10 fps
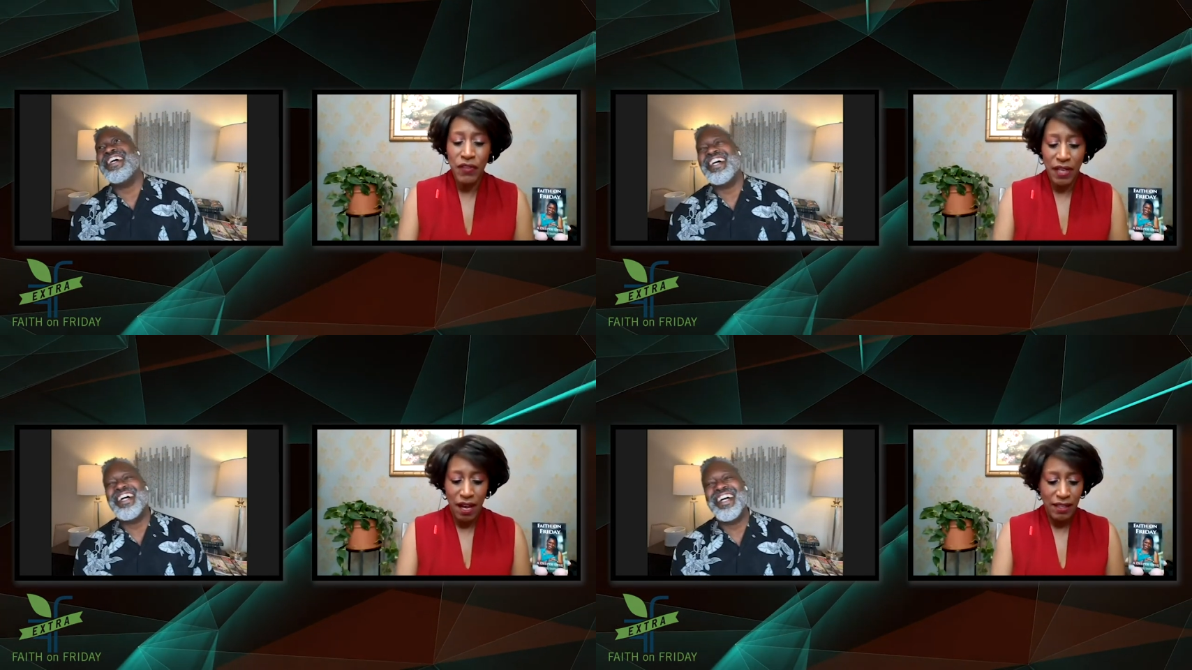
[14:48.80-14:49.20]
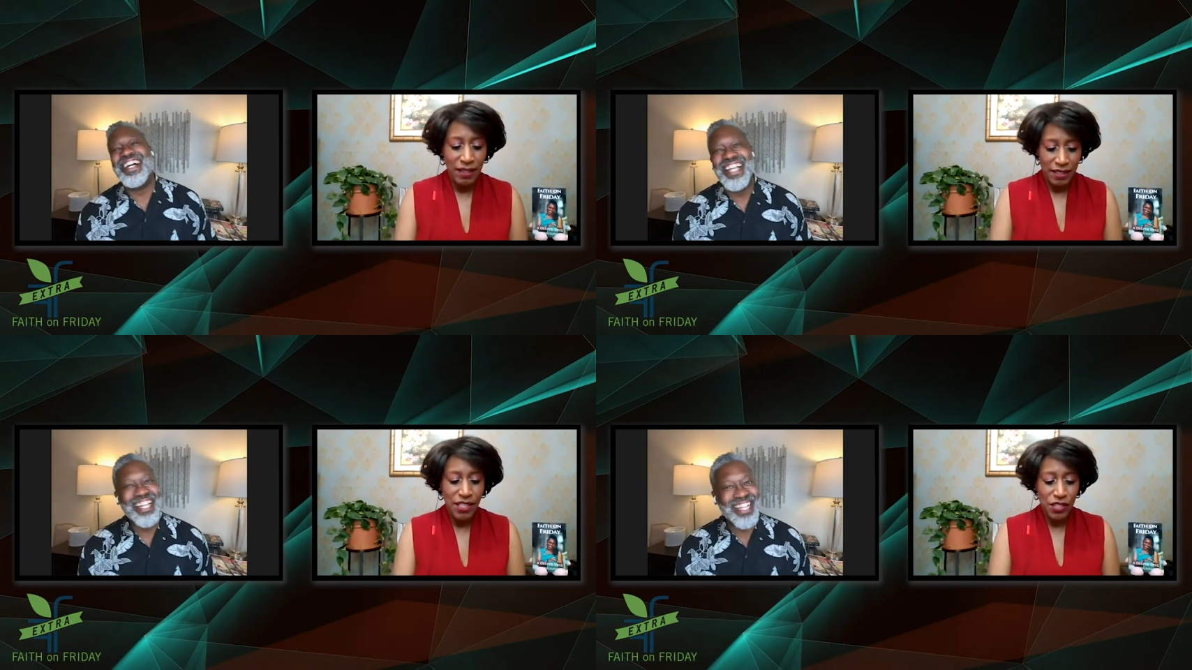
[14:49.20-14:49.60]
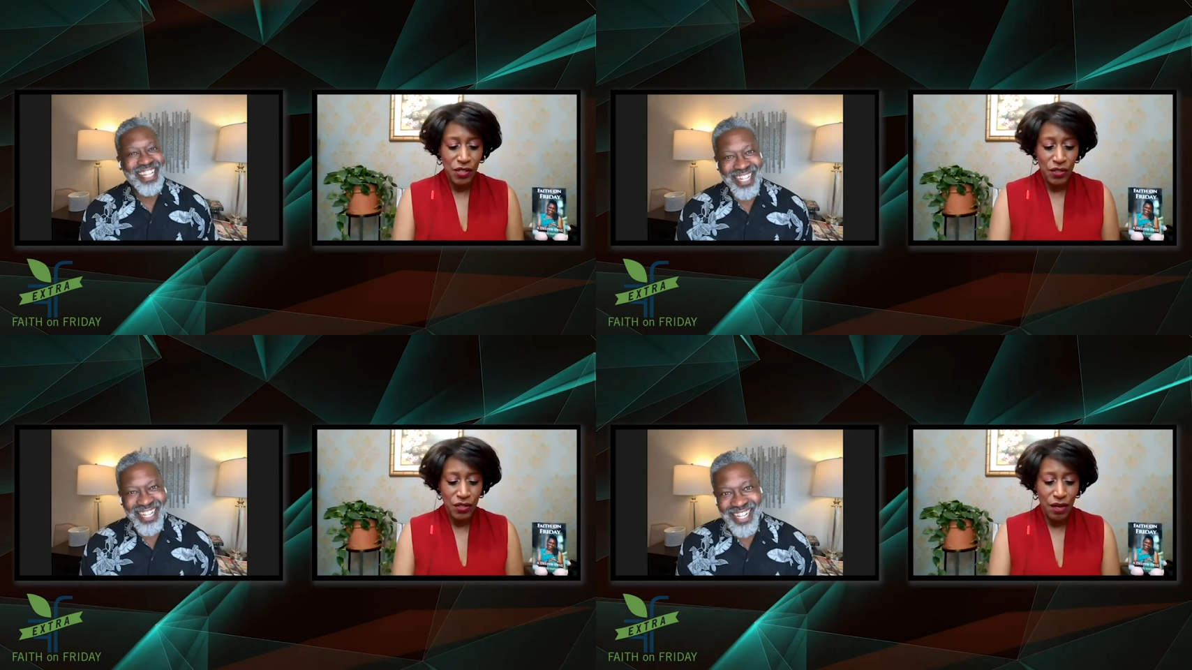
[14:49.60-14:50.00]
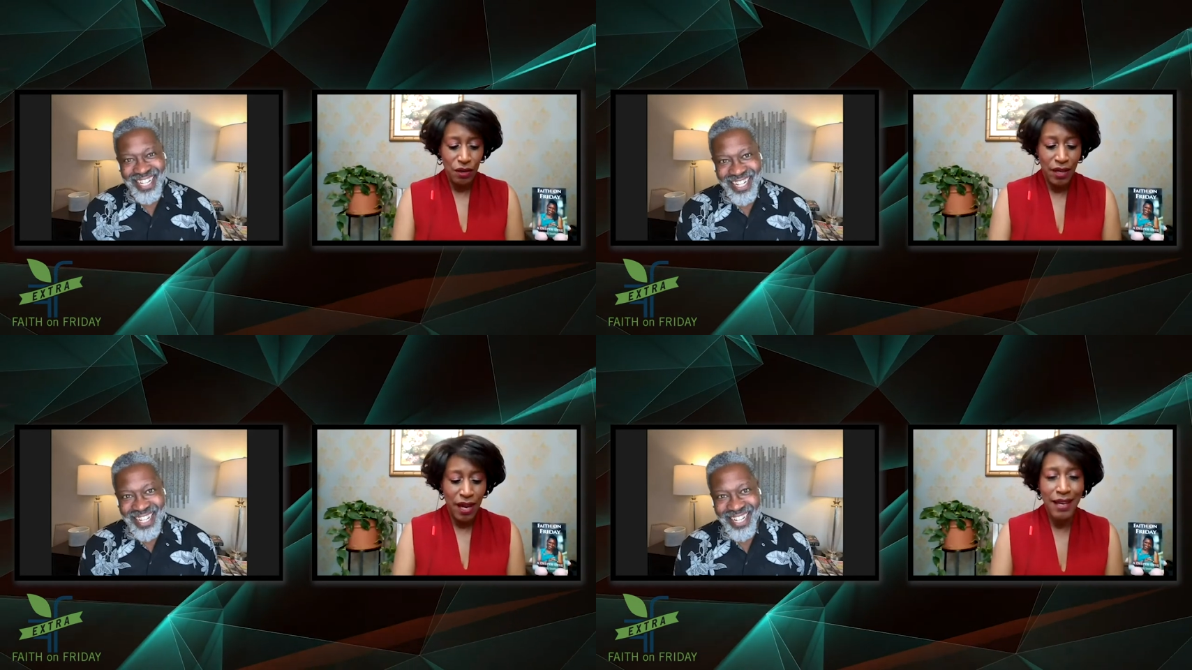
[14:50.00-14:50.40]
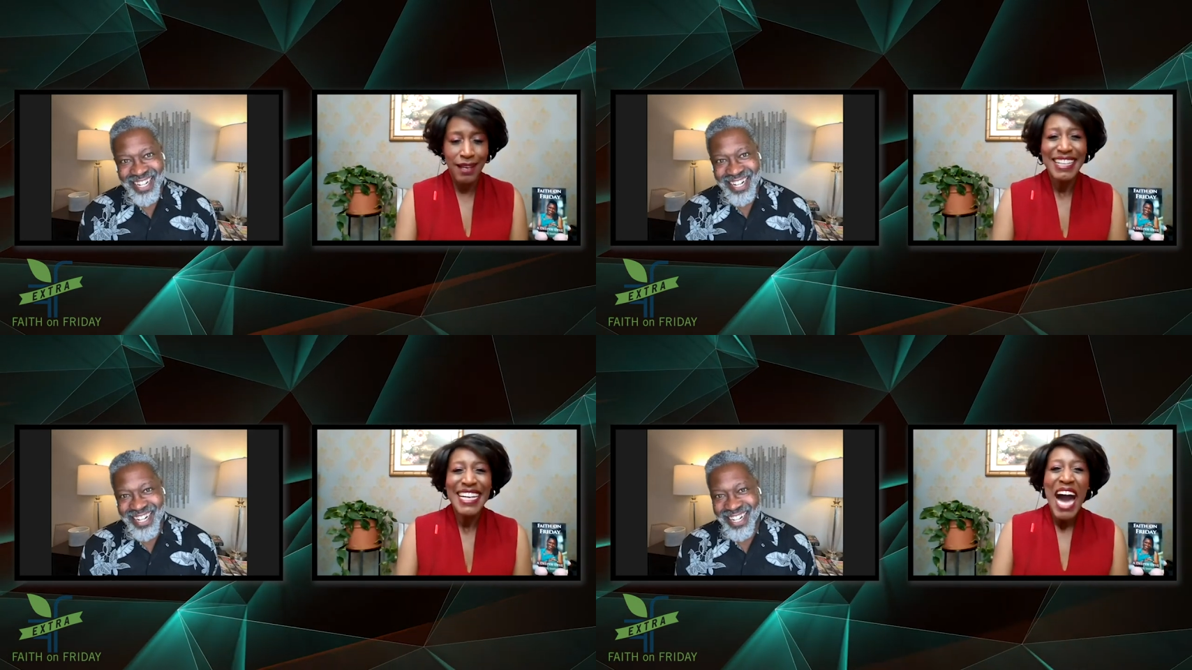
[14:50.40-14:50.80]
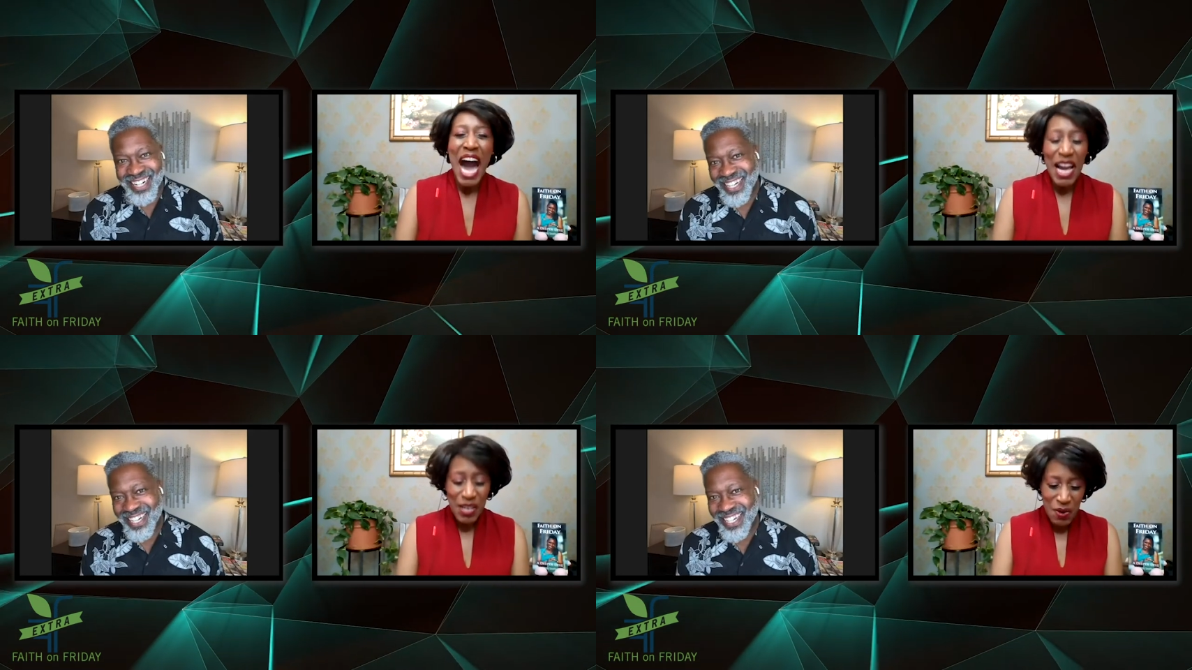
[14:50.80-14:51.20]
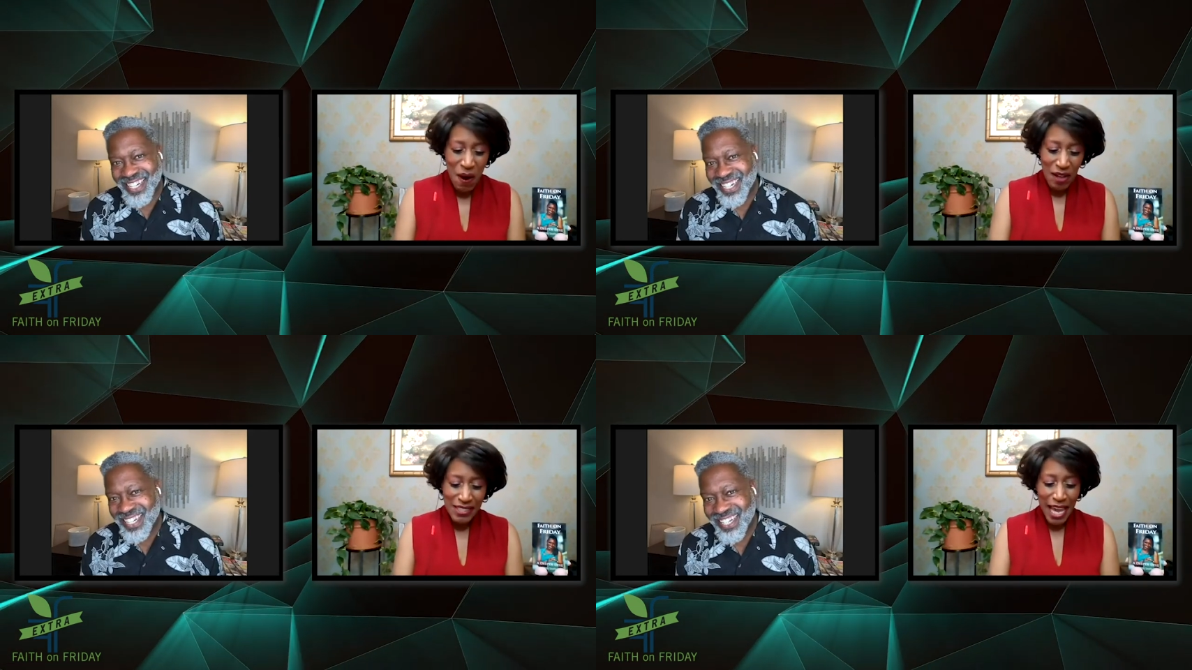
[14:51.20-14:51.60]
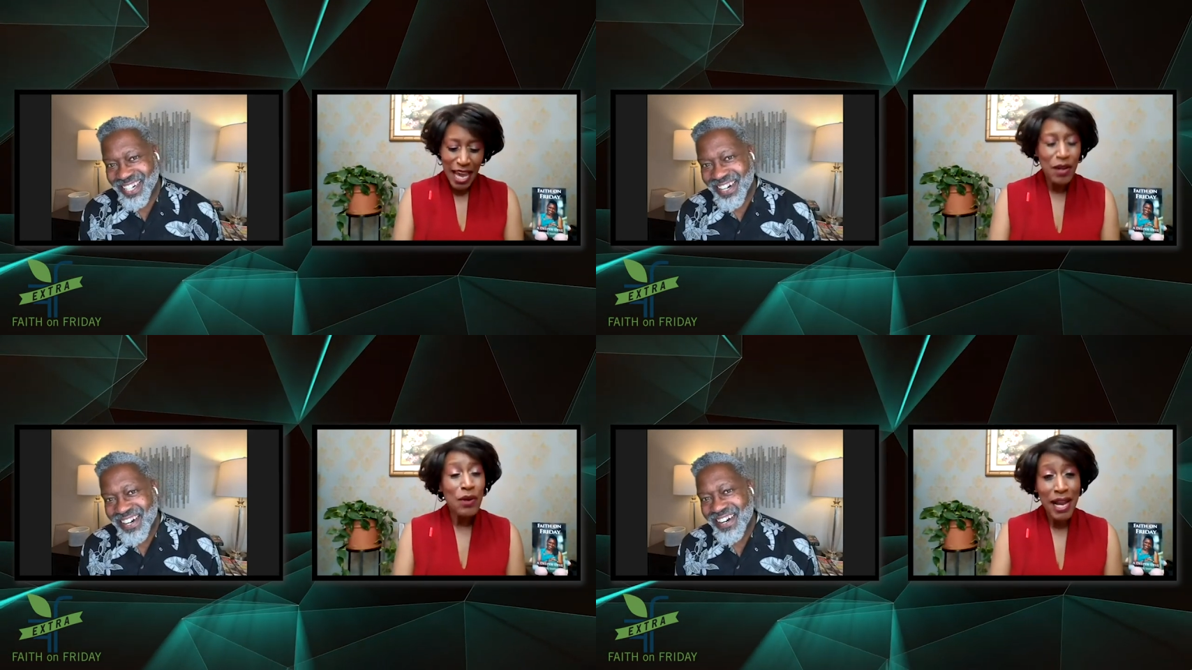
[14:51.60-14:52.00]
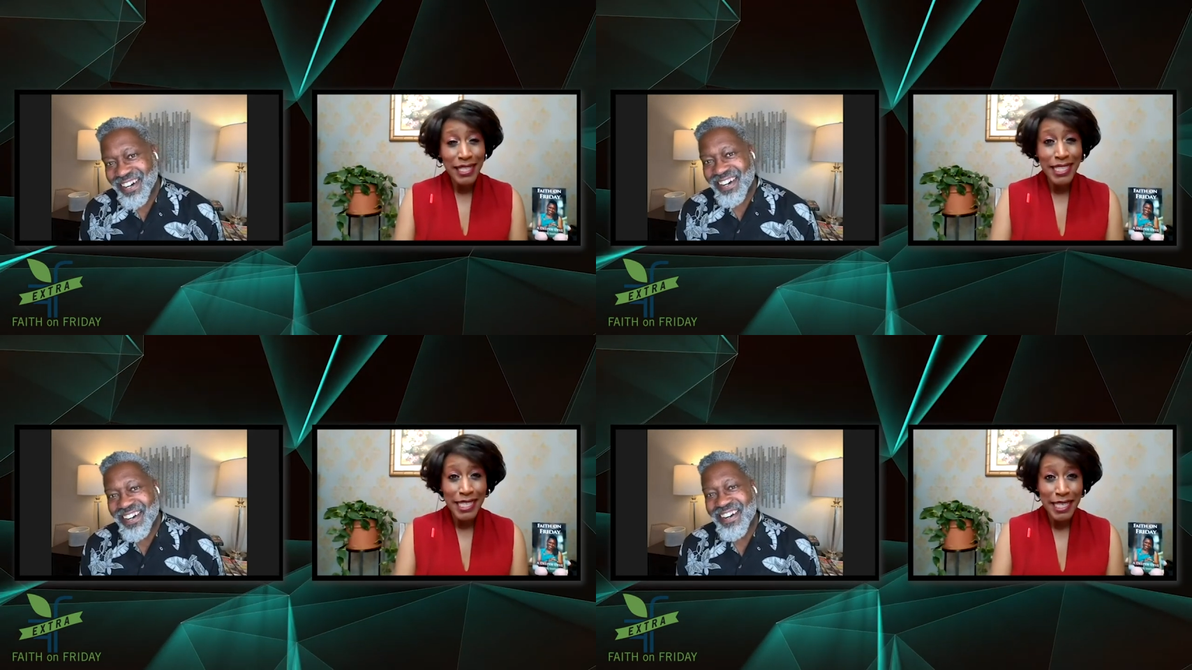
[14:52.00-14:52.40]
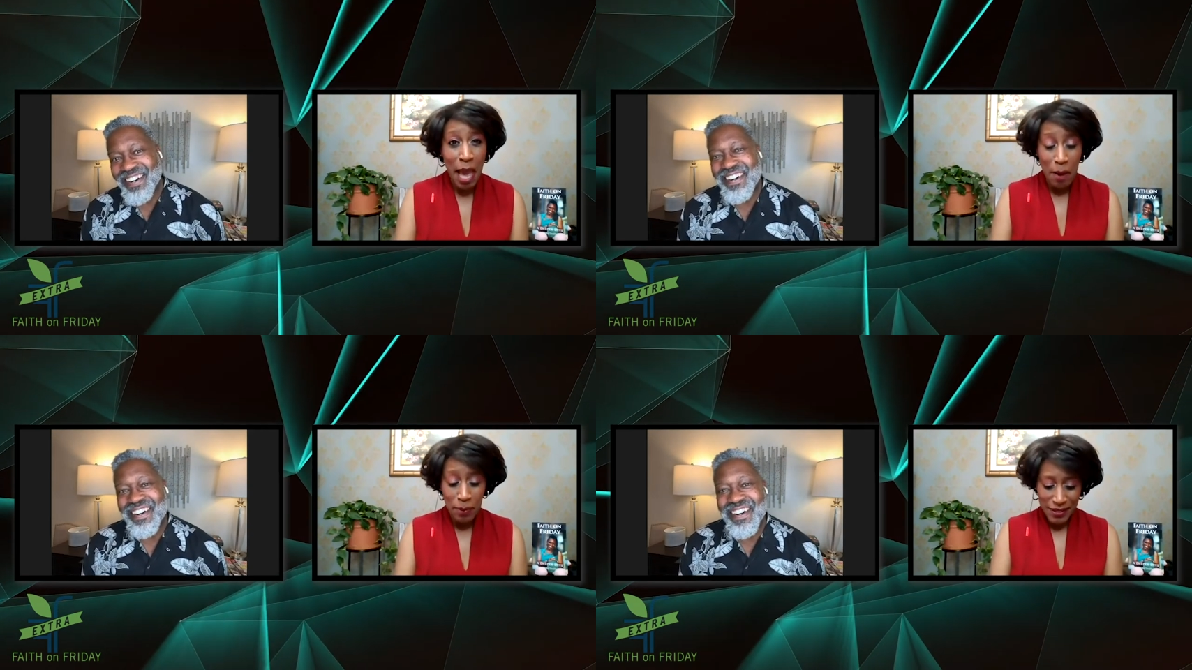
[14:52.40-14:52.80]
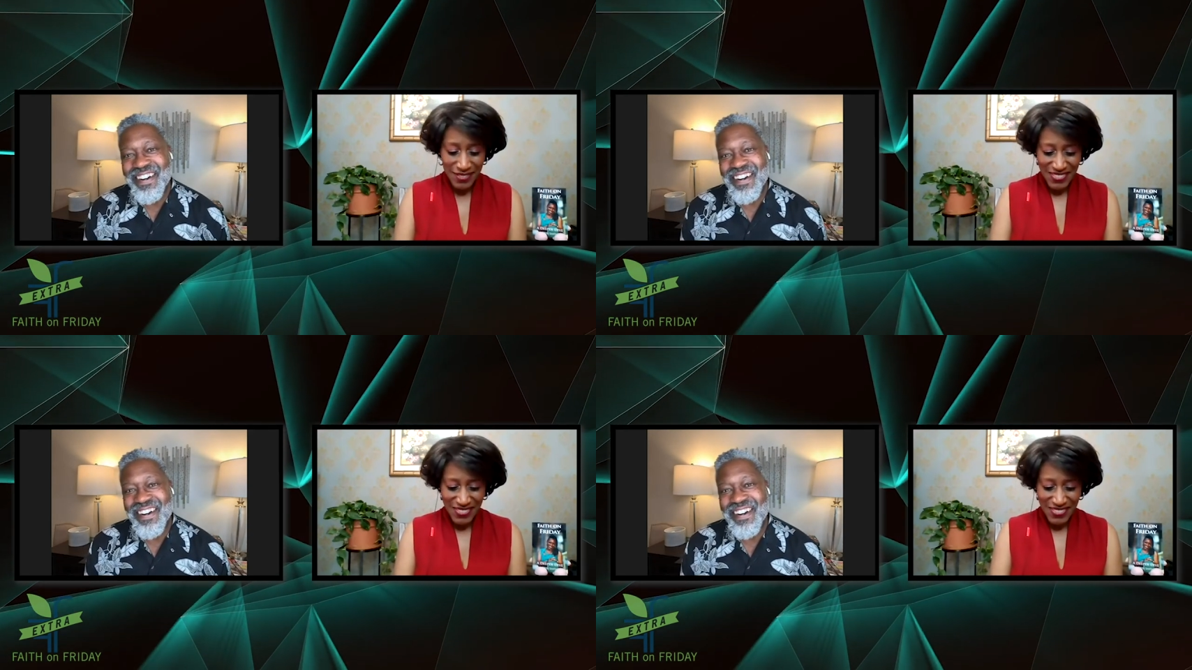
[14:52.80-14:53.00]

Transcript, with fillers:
Speaker 1: Moving on, just so you know, okay? I go all day or I need a nap.